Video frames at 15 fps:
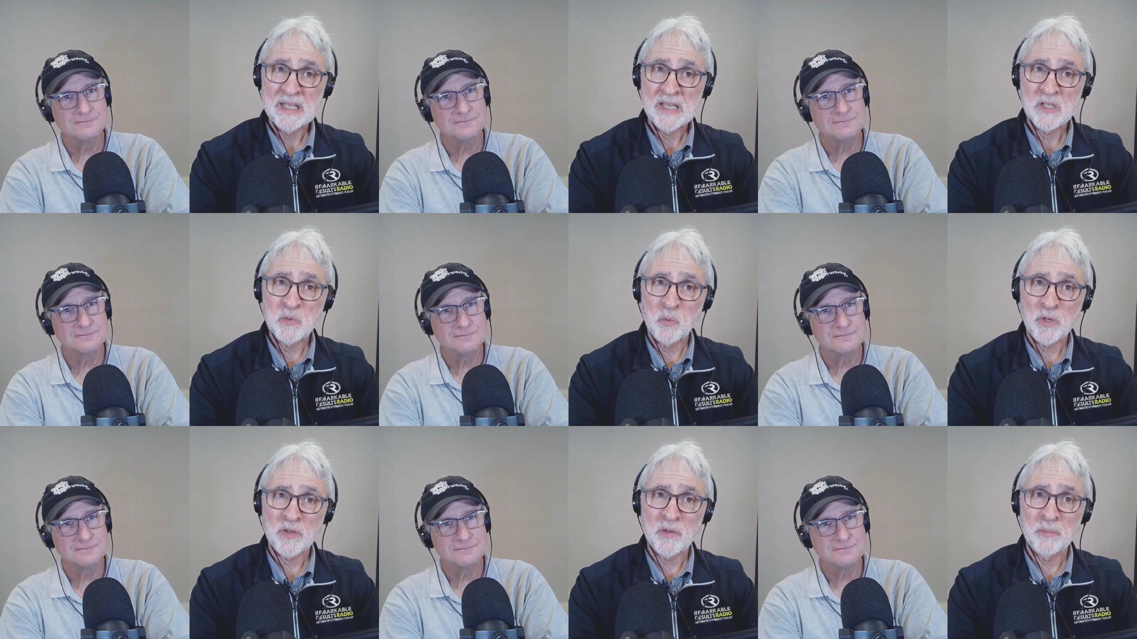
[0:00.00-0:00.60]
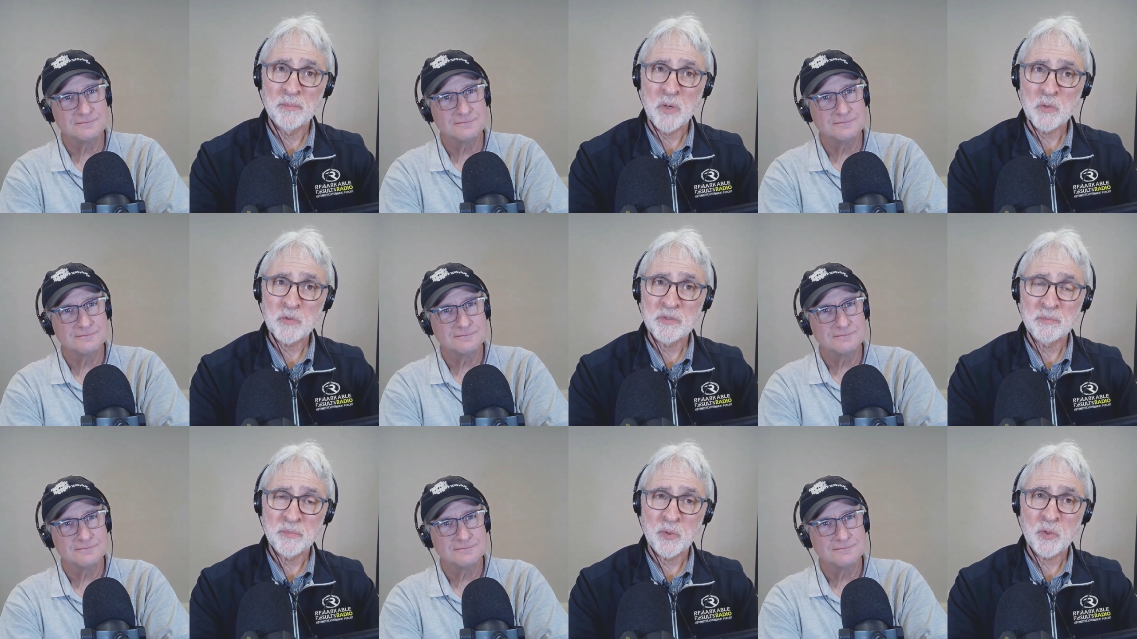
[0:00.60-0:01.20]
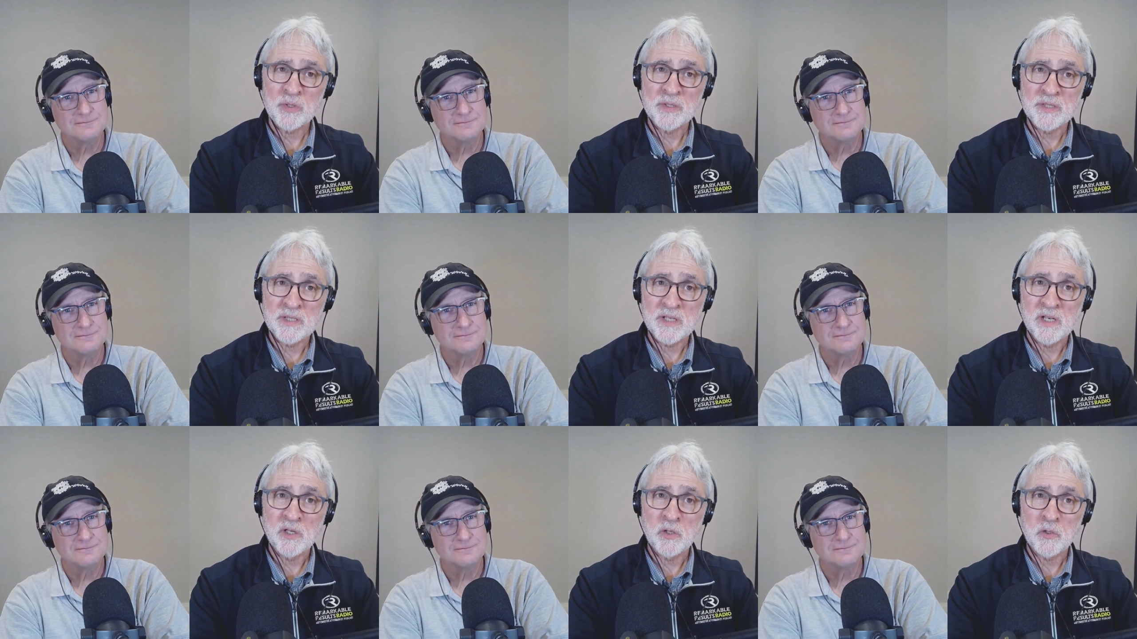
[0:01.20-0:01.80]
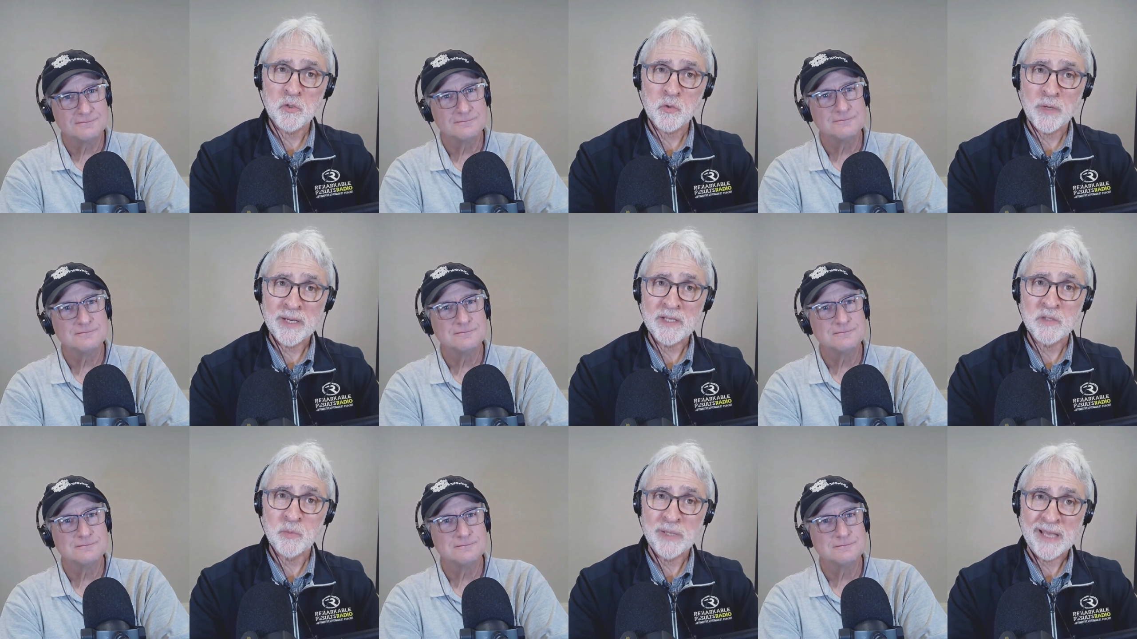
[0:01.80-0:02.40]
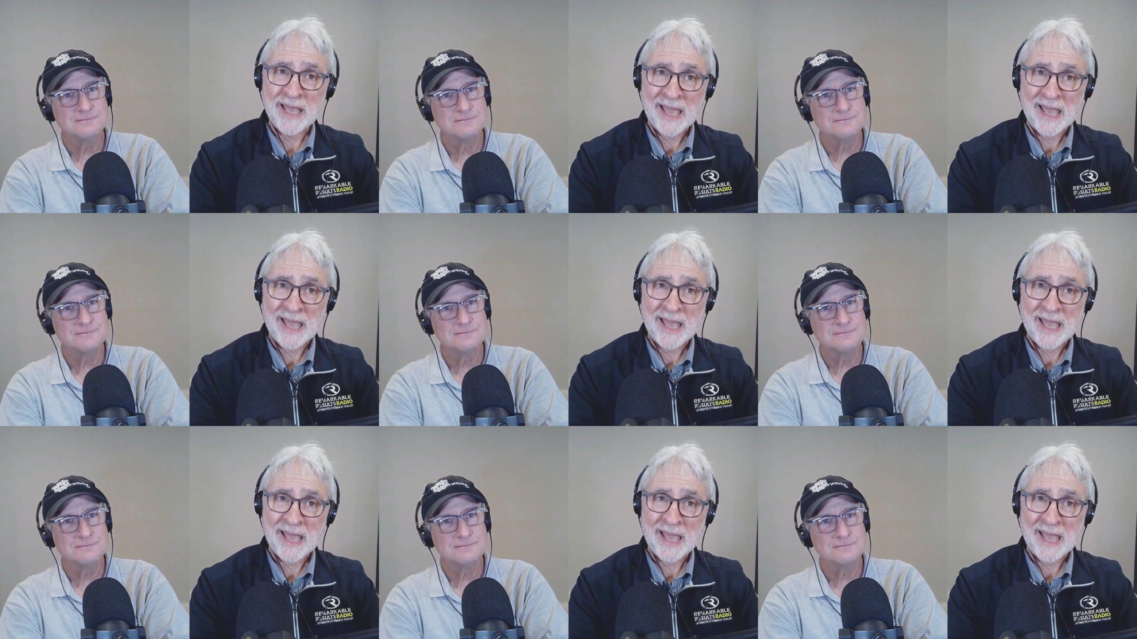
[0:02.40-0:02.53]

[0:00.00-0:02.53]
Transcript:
Speaker 1: is one of the most important skilled trades we